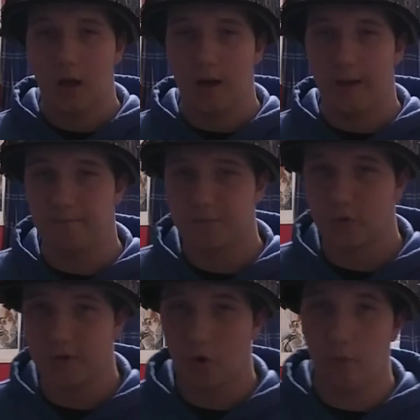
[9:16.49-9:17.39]
So
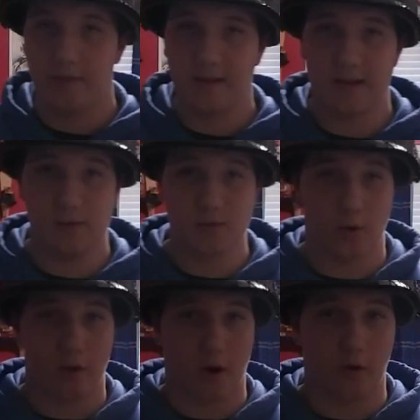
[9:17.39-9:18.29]
he told me that he was
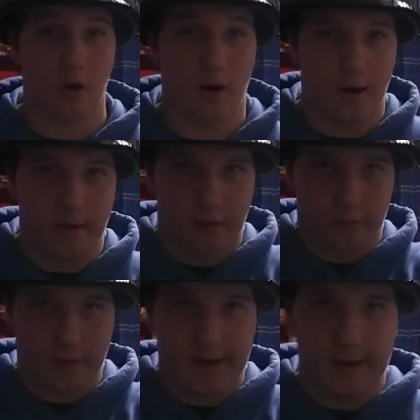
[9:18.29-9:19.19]
going on a
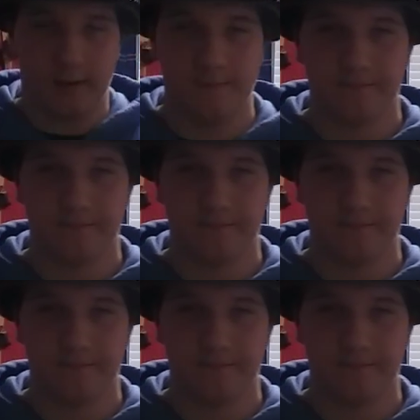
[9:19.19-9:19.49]
raid,